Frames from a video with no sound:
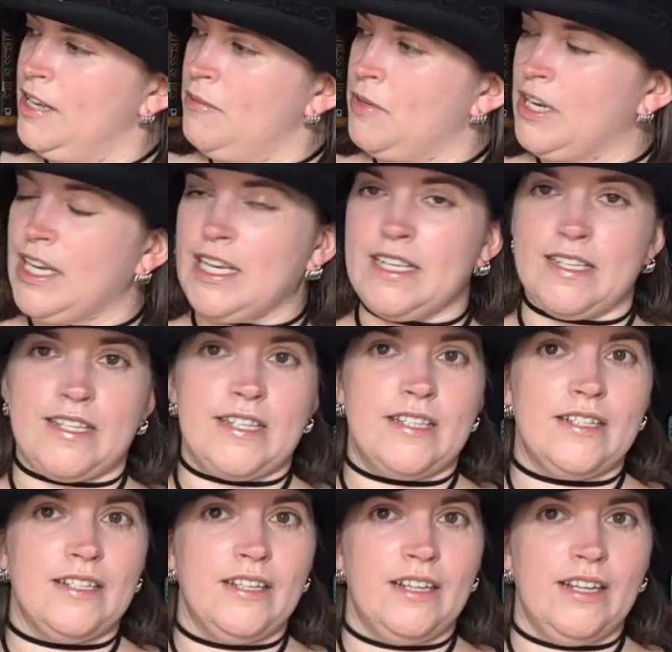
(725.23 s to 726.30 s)
But it is.
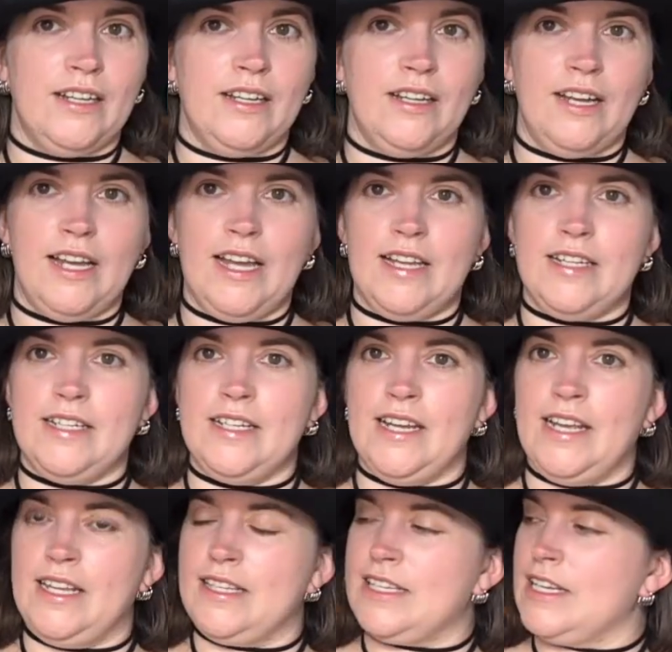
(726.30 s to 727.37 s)
And
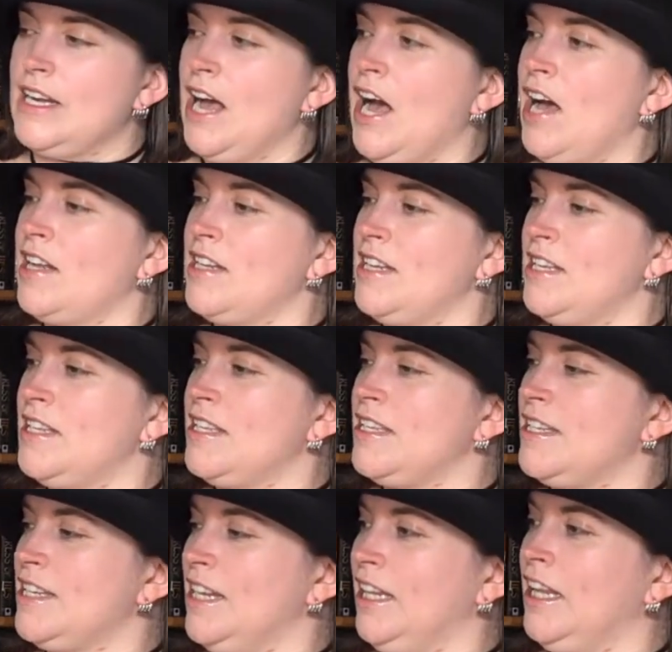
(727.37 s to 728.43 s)
it's an artist's
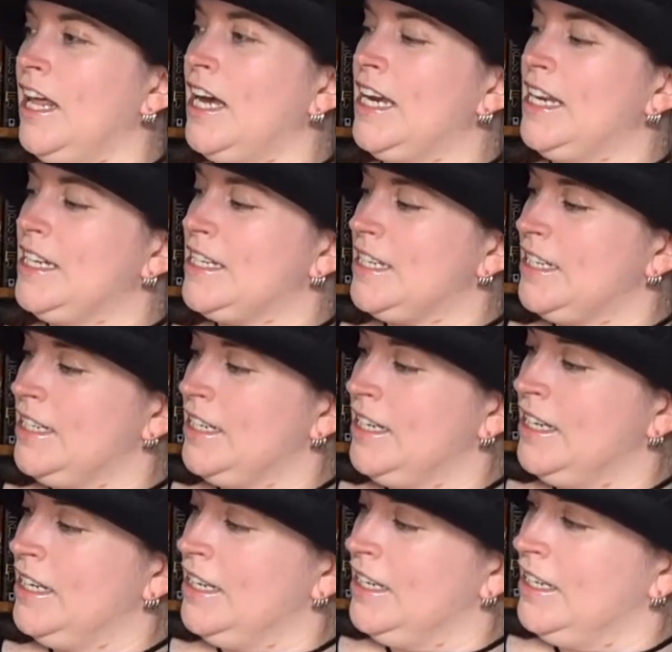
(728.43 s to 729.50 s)
delight.
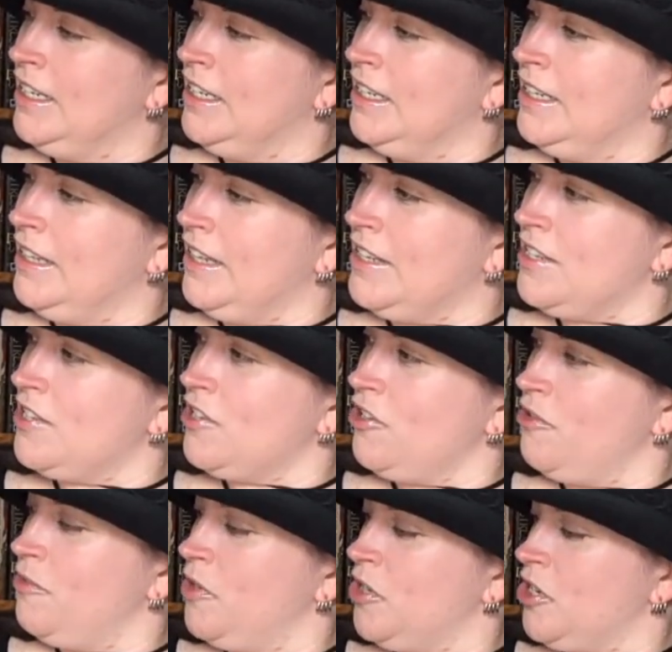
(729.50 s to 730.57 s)
There's
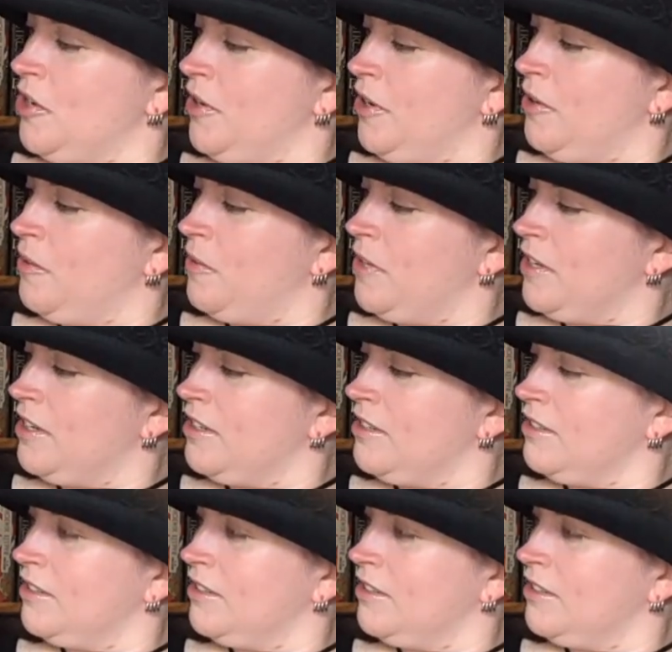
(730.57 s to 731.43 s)
so much going on with it.